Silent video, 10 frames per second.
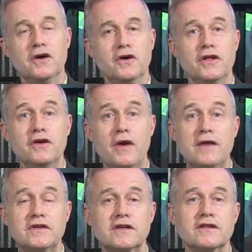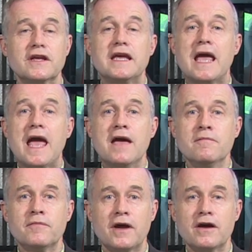There you have it, the
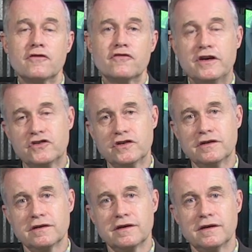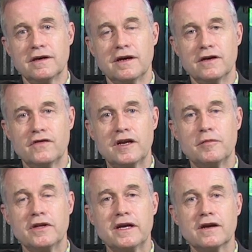mPOWER Fascia.
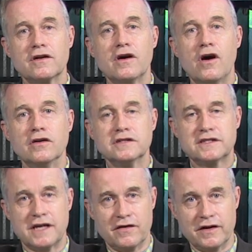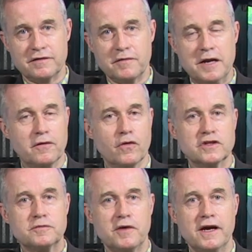Available here on SirenNet, made of
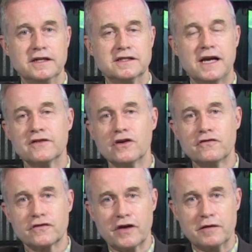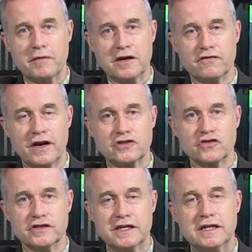course by SoundOff, great
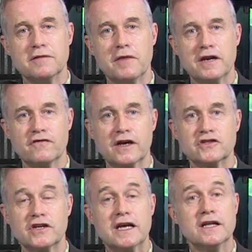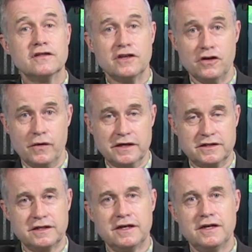manufacturer indeed, manufactured in the U
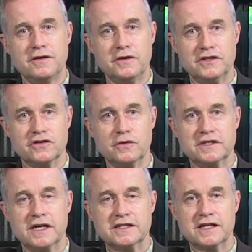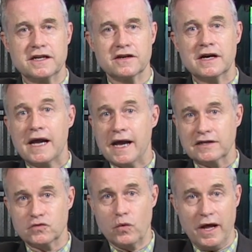S, which is always nice to hear
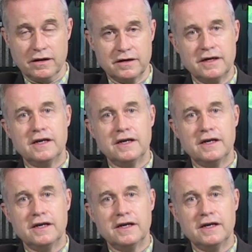as well.